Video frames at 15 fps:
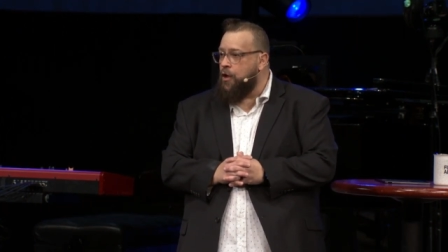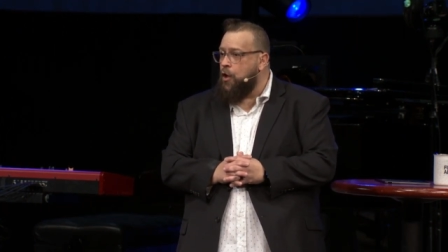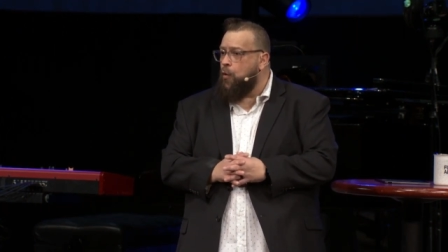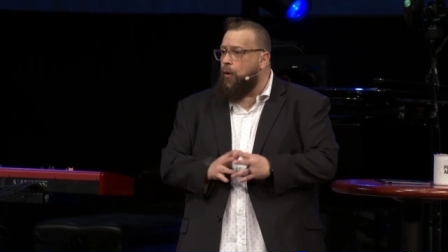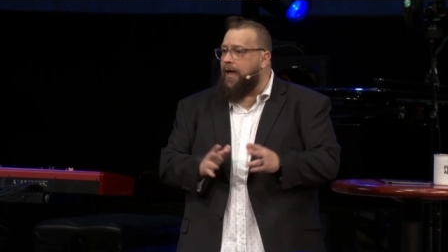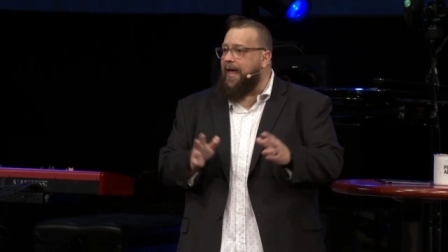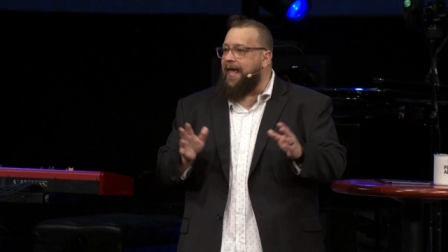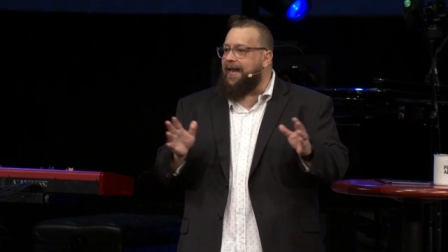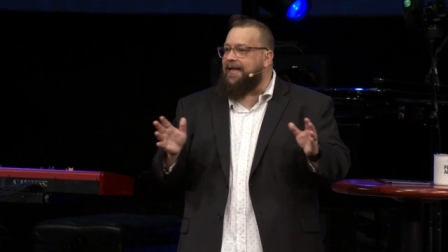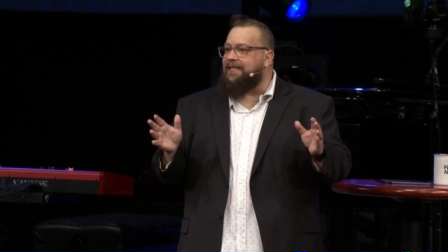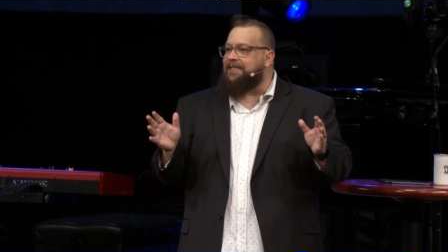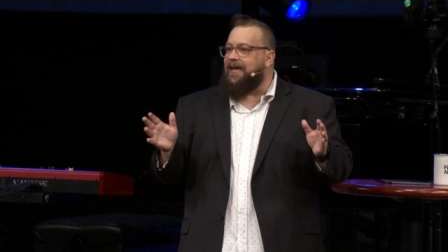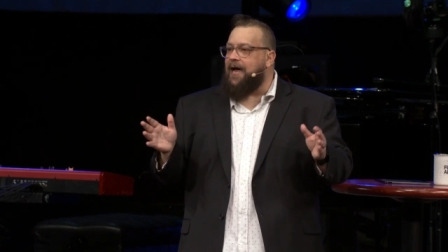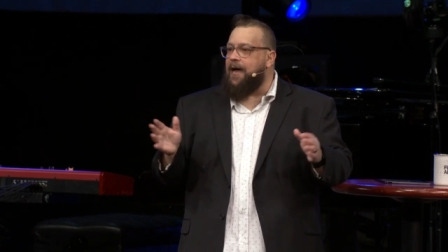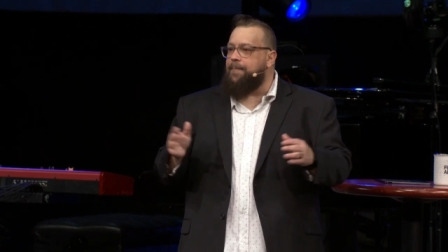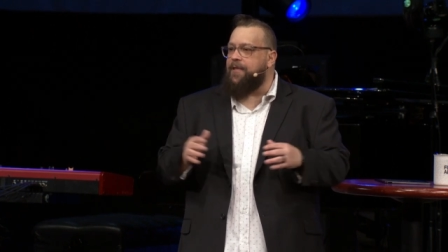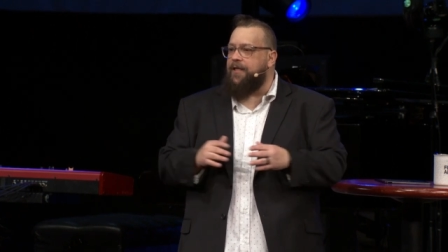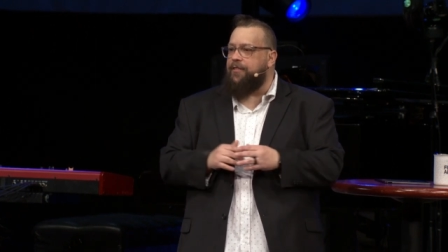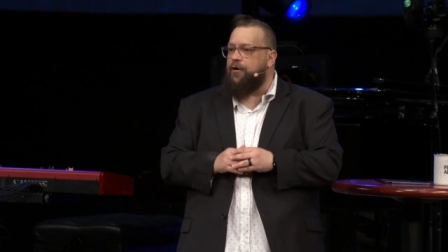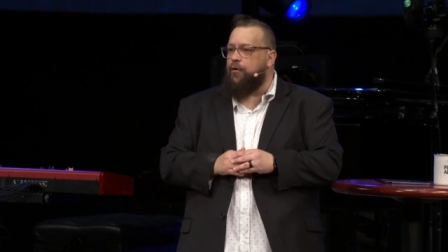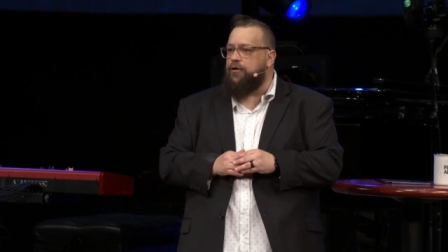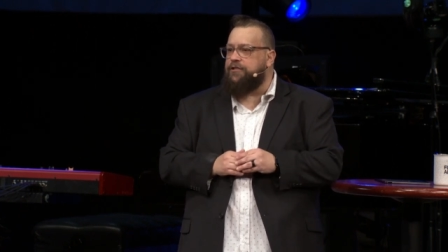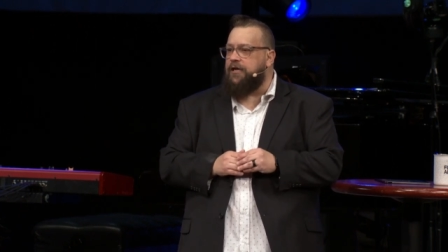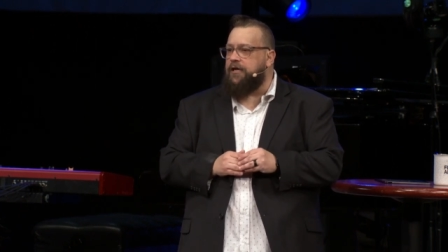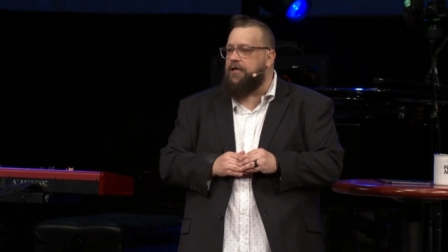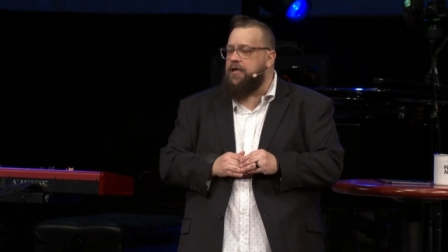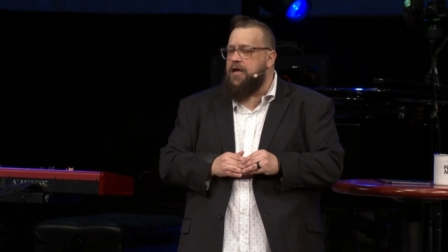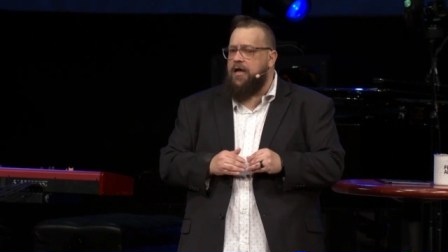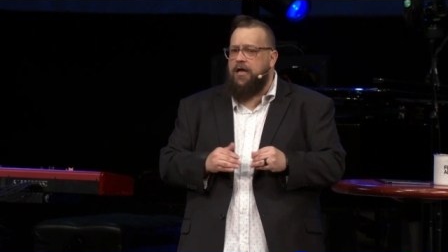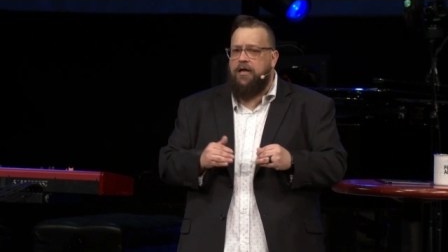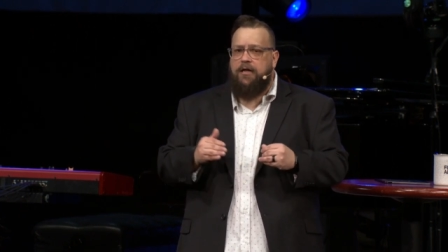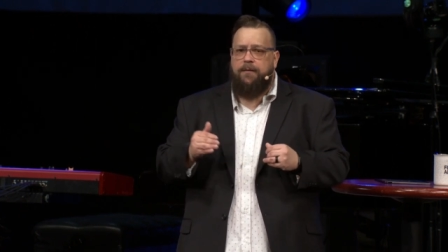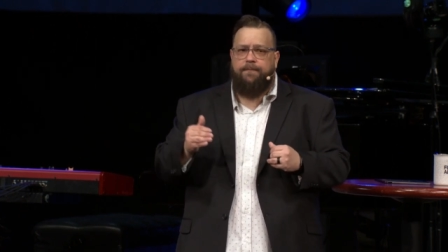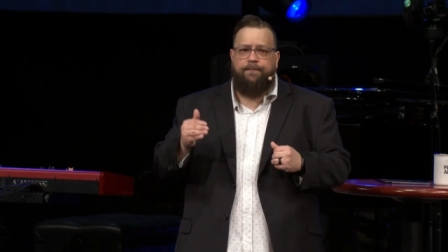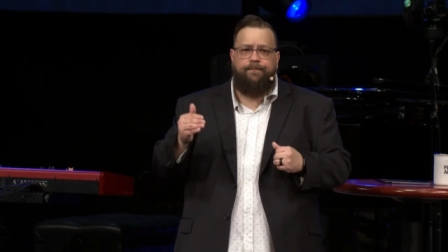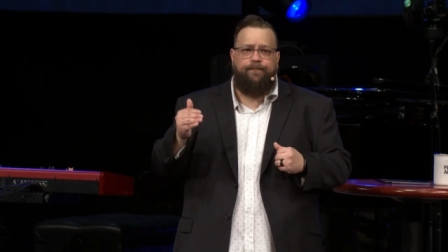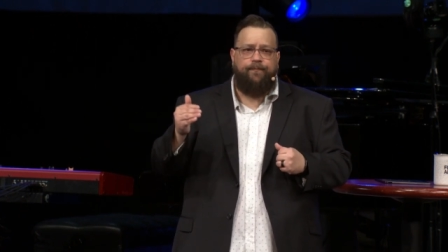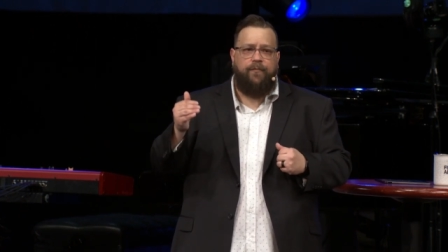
Well, any time that there was a, a